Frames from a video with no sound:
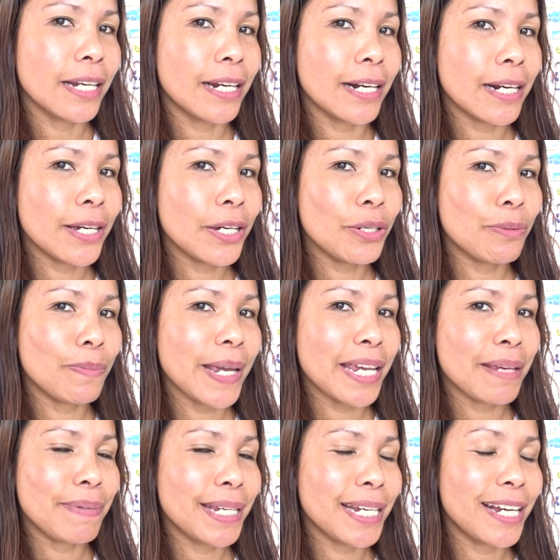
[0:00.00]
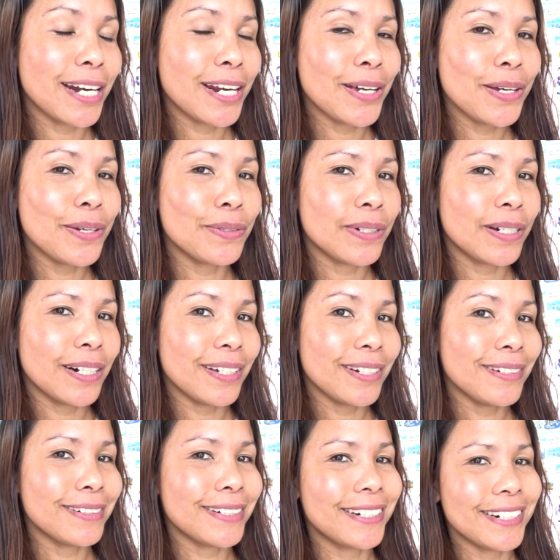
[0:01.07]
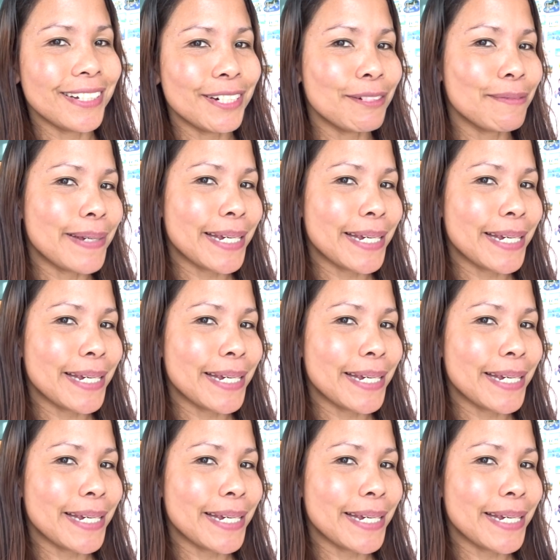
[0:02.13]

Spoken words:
Glow baby, glow, glow, glow